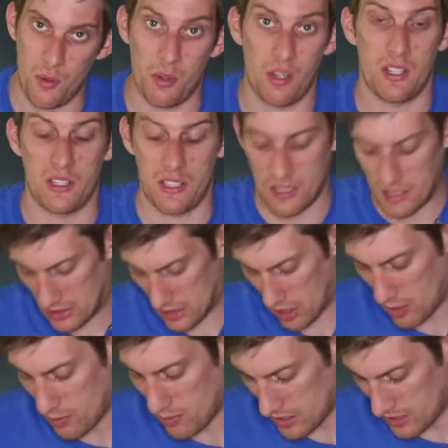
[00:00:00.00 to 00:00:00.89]
because there's
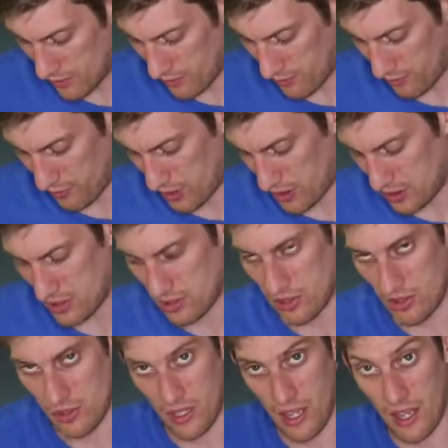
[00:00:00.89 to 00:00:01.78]
so many different
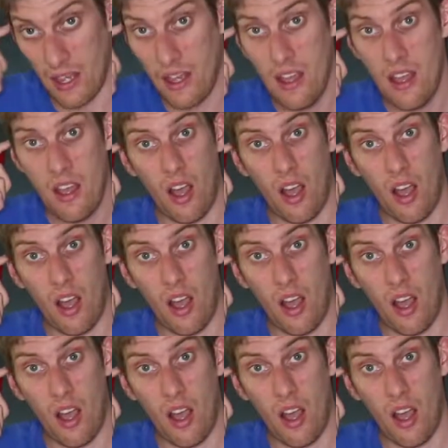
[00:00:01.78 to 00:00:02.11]
features on that.